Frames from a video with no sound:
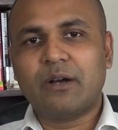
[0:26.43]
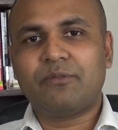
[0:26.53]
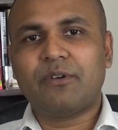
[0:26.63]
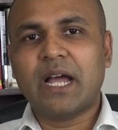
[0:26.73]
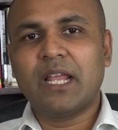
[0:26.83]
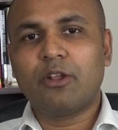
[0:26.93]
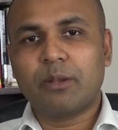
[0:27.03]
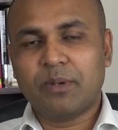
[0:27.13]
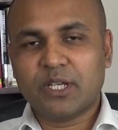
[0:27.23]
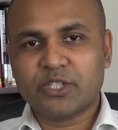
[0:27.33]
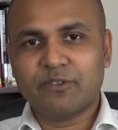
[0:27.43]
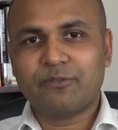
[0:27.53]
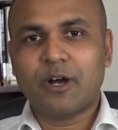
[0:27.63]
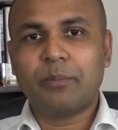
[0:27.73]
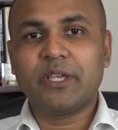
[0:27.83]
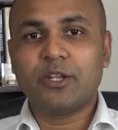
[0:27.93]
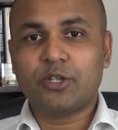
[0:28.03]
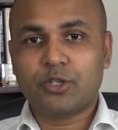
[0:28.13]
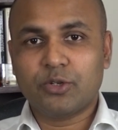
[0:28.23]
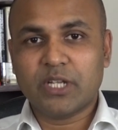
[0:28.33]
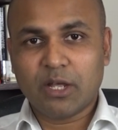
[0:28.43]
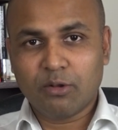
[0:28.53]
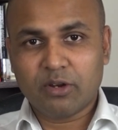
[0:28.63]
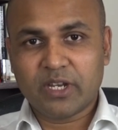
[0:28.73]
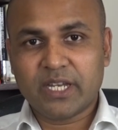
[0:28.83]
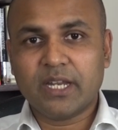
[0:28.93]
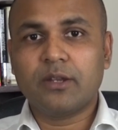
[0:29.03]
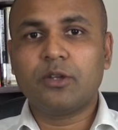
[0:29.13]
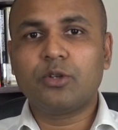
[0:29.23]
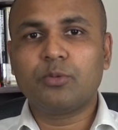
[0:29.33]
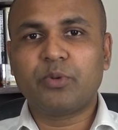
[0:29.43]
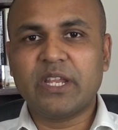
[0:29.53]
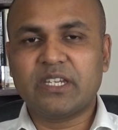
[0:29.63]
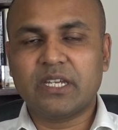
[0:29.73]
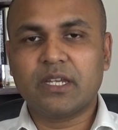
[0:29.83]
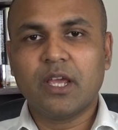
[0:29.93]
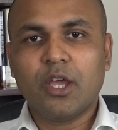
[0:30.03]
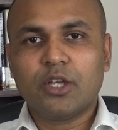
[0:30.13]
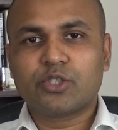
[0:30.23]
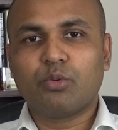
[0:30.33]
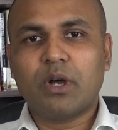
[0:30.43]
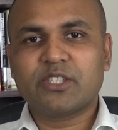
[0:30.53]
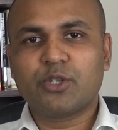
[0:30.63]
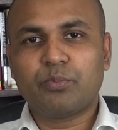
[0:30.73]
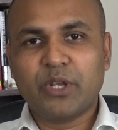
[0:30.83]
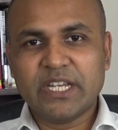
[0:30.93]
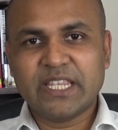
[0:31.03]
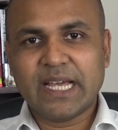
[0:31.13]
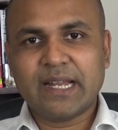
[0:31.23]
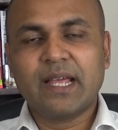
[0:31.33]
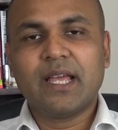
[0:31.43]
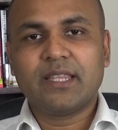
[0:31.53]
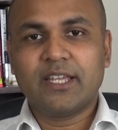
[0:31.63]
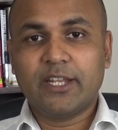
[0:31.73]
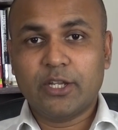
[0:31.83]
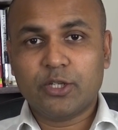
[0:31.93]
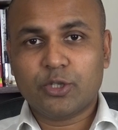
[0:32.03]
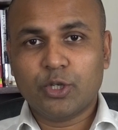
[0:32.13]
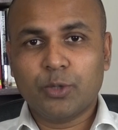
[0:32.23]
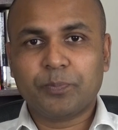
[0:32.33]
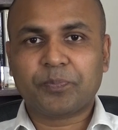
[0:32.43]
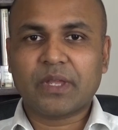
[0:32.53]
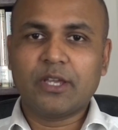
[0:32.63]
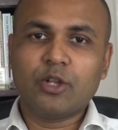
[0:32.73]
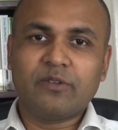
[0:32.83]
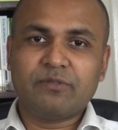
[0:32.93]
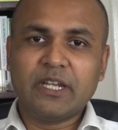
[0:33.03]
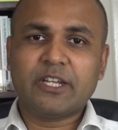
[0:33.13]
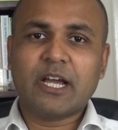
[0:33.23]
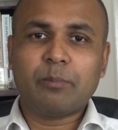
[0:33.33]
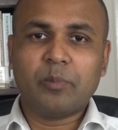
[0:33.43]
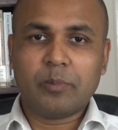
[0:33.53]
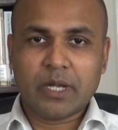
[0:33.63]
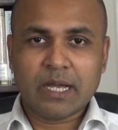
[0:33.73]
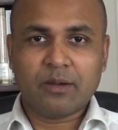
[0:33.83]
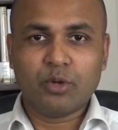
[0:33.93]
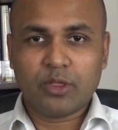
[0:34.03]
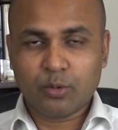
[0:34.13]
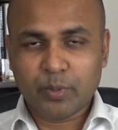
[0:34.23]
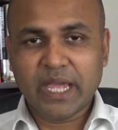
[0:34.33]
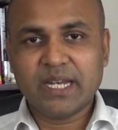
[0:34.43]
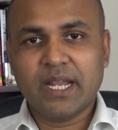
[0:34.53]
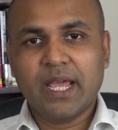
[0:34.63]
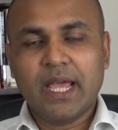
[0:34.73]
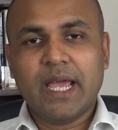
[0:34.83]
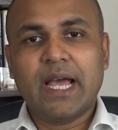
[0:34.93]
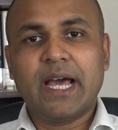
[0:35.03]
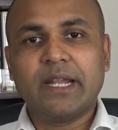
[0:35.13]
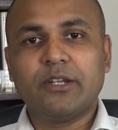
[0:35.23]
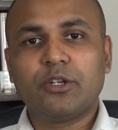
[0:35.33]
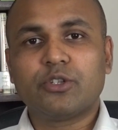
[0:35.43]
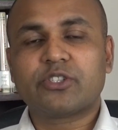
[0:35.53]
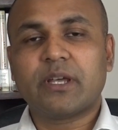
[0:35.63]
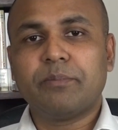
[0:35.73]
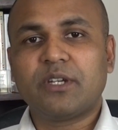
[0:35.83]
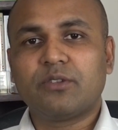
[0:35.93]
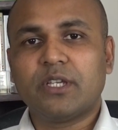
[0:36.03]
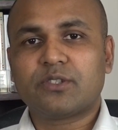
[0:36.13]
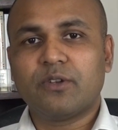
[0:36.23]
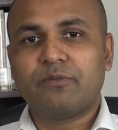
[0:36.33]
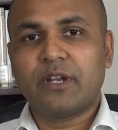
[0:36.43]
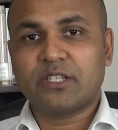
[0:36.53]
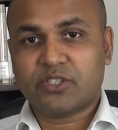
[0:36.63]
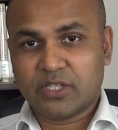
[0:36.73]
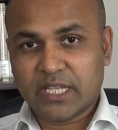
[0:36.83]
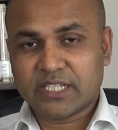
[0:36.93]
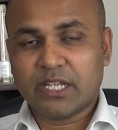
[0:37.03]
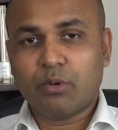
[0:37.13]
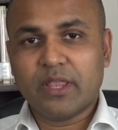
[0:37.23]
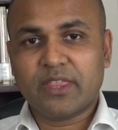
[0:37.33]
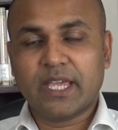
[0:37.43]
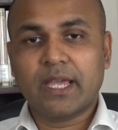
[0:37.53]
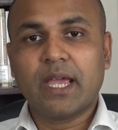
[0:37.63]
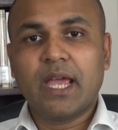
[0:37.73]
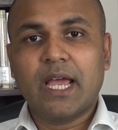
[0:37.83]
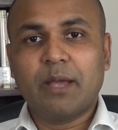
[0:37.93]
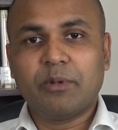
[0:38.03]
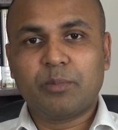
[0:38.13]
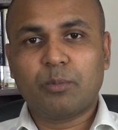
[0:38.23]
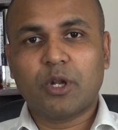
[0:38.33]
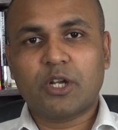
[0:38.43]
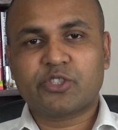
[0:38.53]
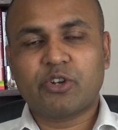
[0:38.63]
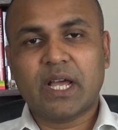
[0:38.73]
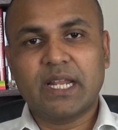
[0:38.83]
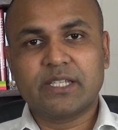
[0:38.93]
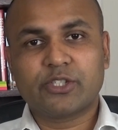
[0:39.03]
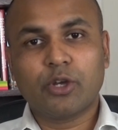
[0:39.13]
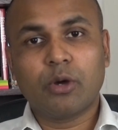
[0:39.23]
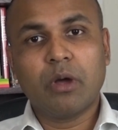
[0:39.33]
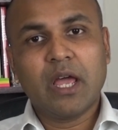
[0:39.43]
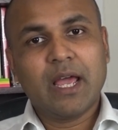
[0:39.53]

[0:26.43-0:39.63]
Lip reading: file or application form. You need to download it and you need to print it. So once you print that, then you need to fill it up with your pen, and you need to submit to the student finance. That's the one thing people are struggling. So